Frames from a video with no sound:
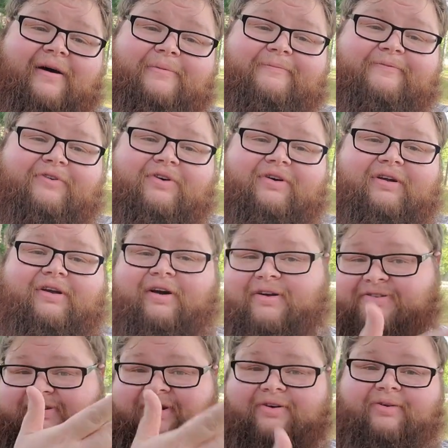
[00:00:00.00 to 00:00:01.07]
for
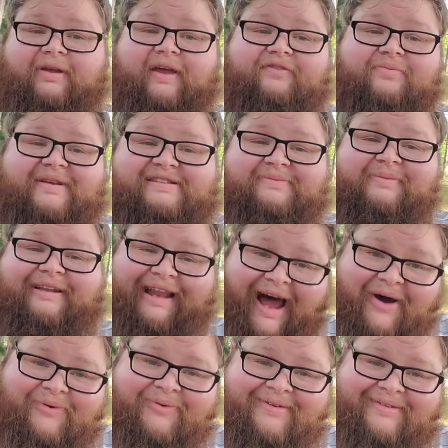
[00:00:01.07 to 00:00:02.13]
also giving me some
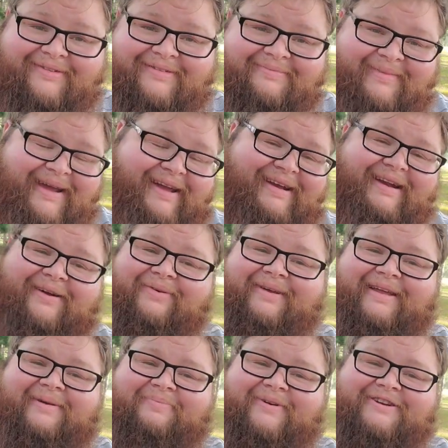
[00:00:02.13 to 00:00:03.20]
clout. Man, I really
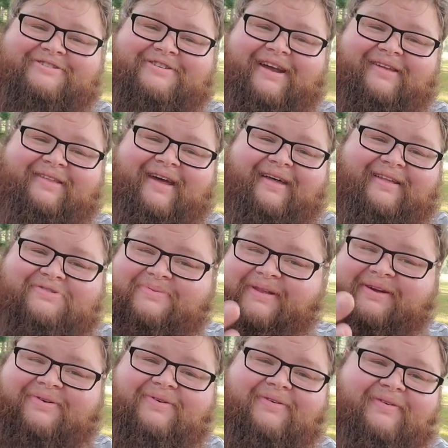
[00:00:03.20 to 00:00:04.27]
appreciate that. That's really
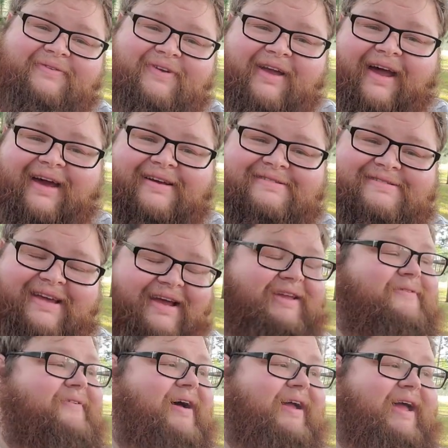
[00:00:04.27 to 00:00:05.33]
cool of you guys. Thank you
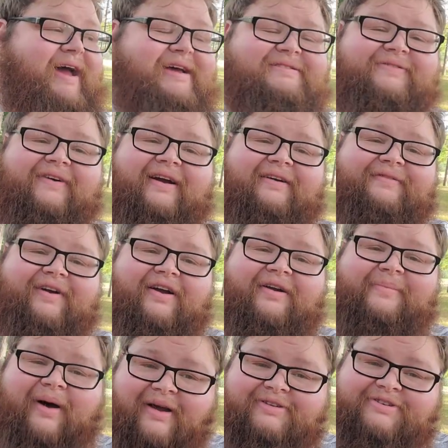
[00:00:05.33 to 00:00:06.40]
guys very, very
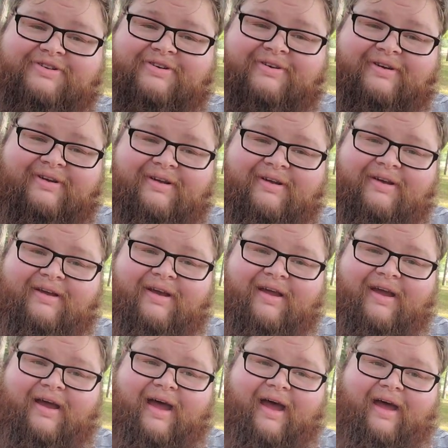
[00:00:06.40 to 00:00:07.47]
much.
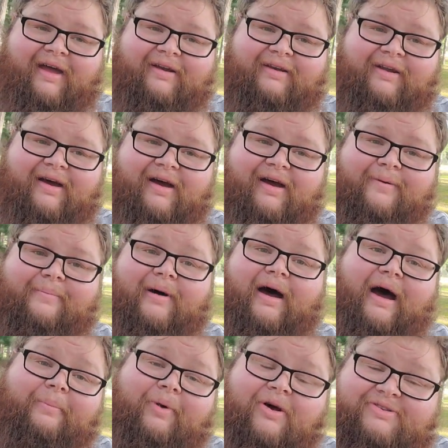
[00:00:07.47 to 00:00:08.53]
And
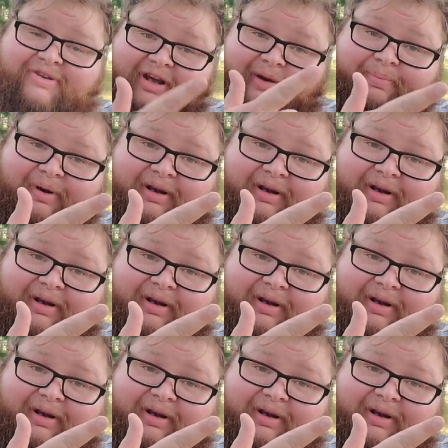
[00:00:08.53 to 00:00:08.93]
I'm also going to put a